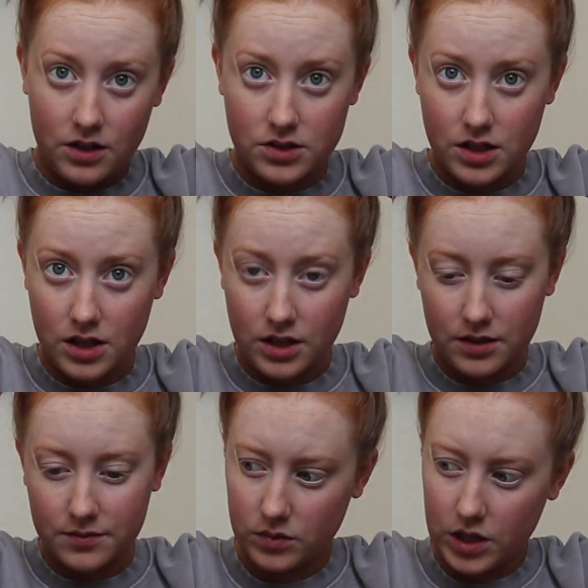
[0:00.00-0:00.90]
Here's the
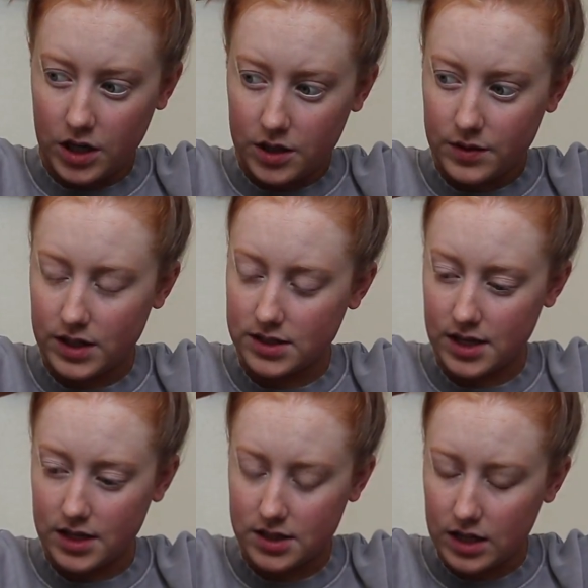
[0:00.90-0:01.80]
thing. We already went
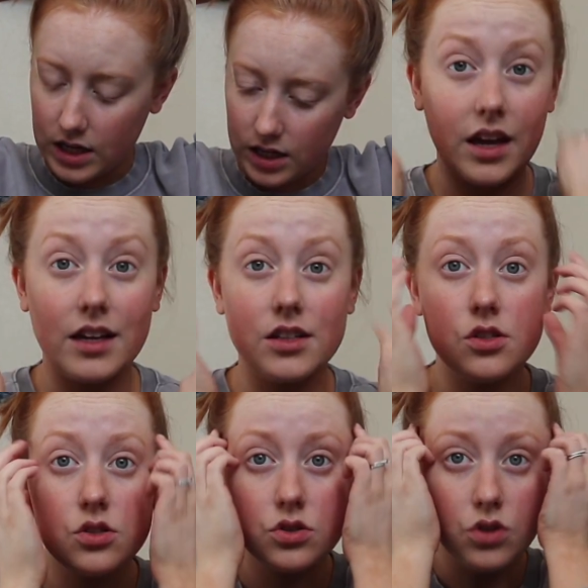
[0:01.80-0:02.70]
outside today and
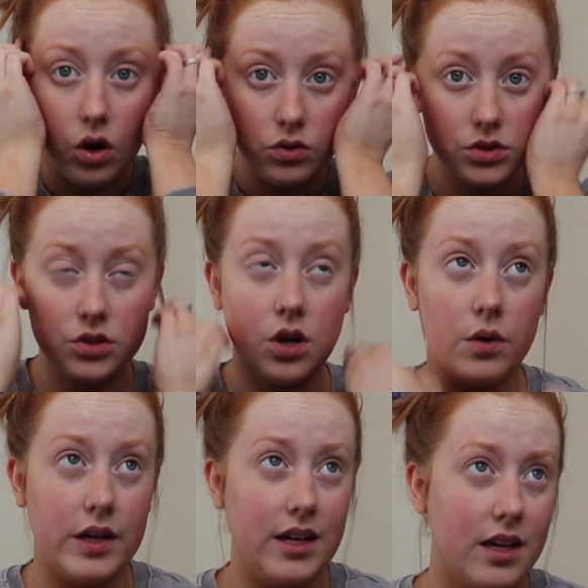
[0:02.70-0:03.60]
it's so
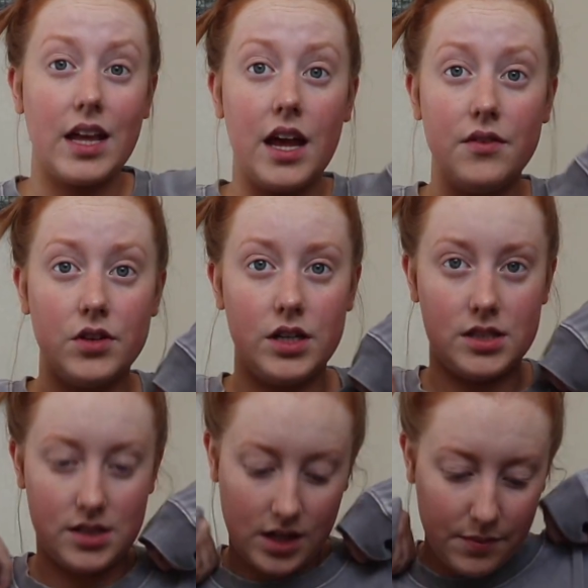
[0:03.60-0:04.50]
snowy. And Avery
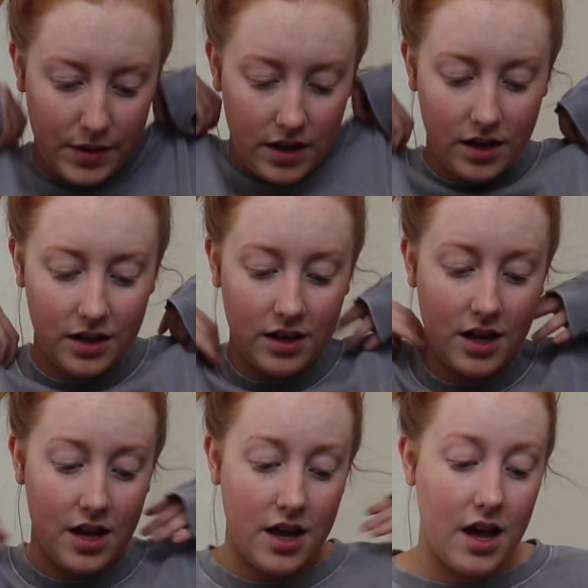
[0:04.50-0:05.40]
is sleeping.
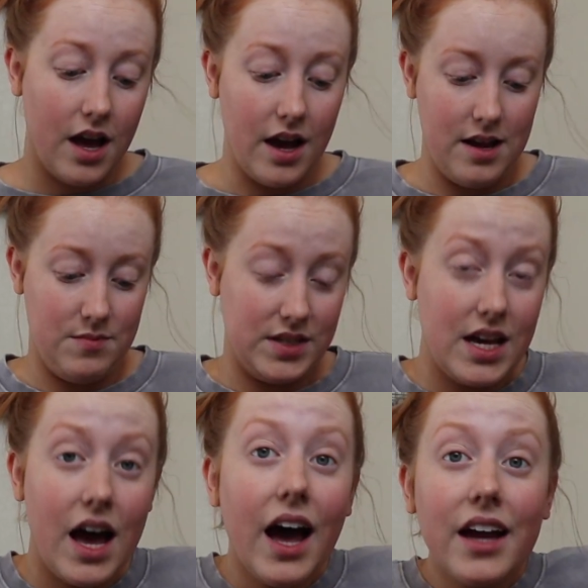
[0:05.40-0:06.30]
I am
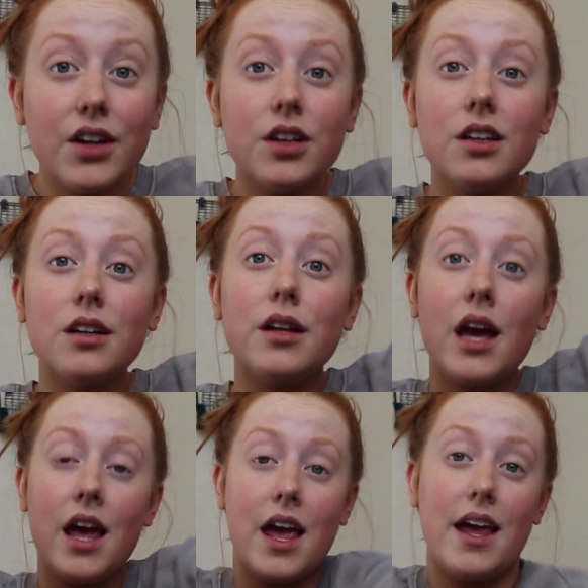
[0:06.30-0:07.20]
tired
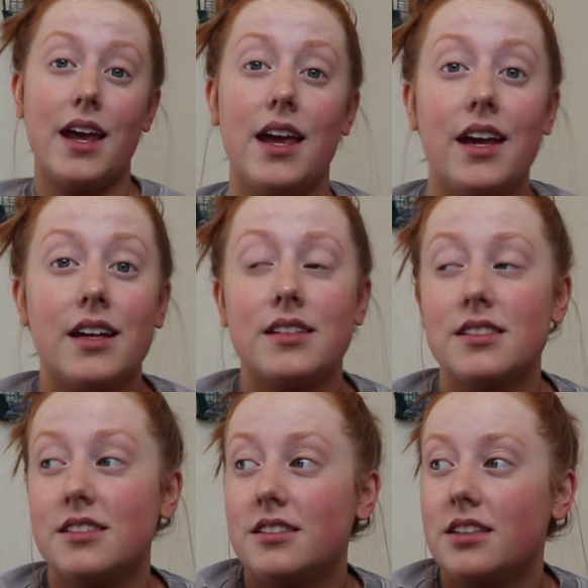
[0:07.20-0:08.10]

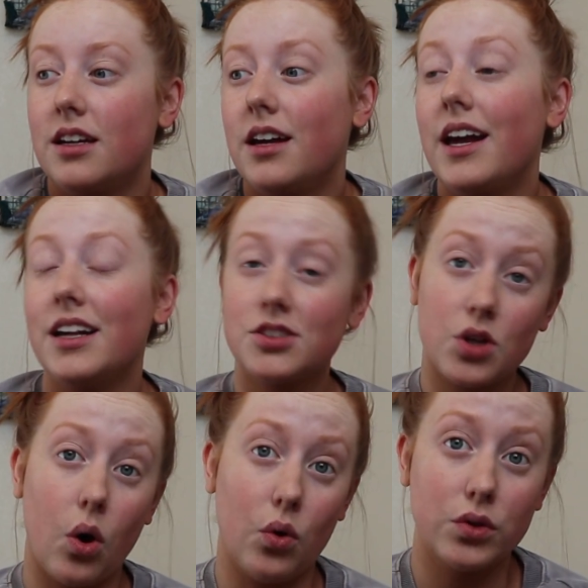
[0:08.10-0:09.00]
and it's
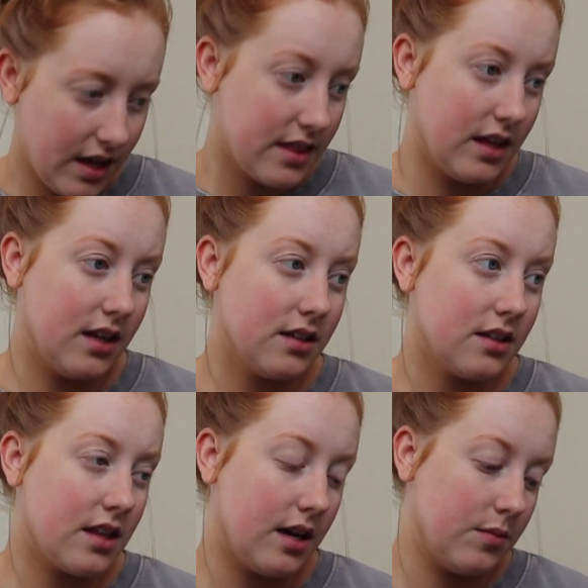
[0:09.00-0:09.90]
cold. I
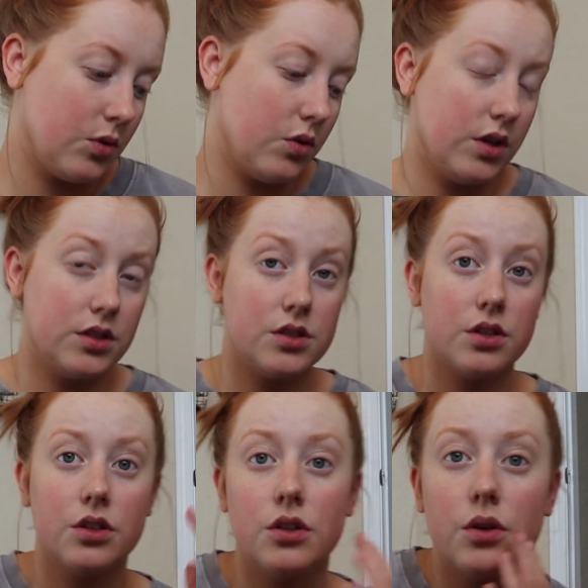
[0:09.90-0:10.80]
think that I'm going
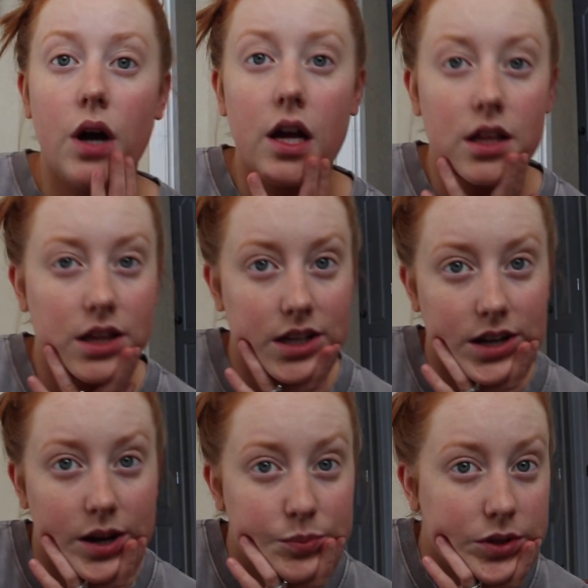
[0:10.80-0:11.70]
to clean
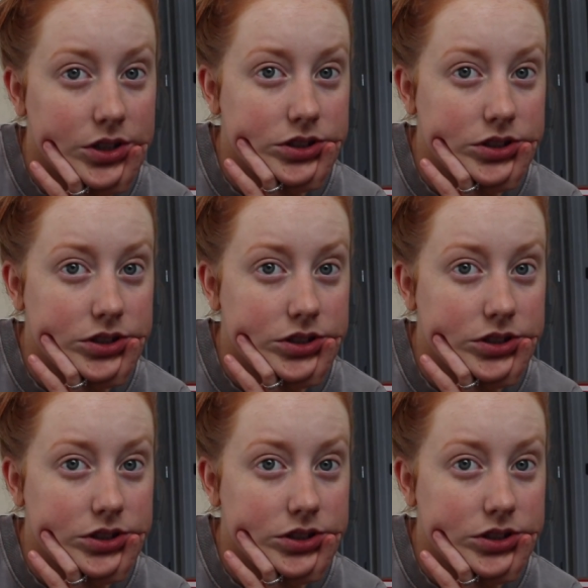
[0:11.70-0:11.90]
up